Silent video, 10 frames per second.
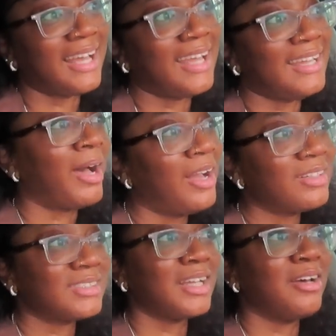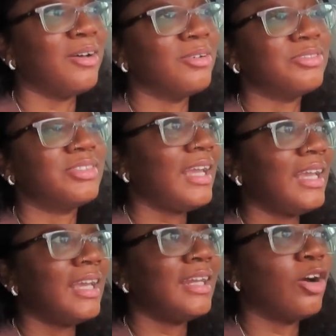tonight by ourselves,
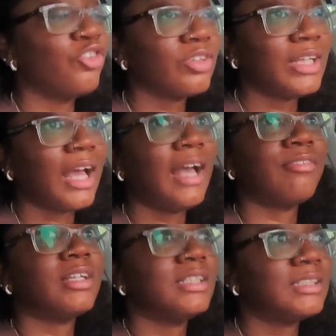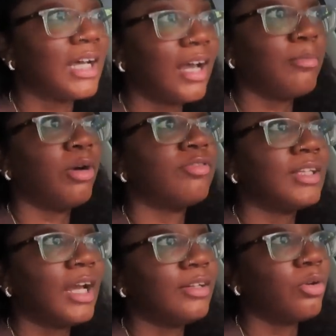and hopefully I have a good time.
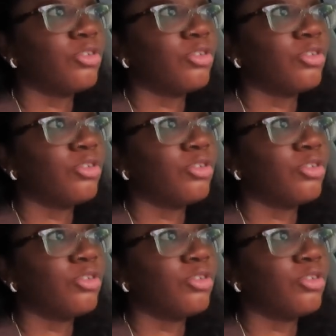Hopefully I don't